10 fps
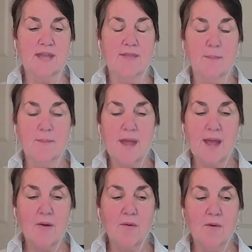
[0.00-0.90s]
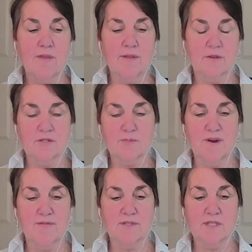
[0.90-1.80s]
and the power that those
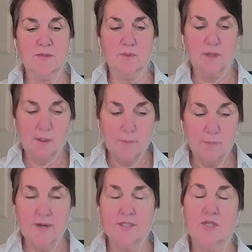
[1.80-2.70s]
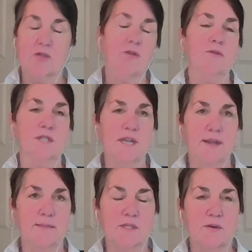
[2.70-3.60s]
preferences were going to bring to the whole team.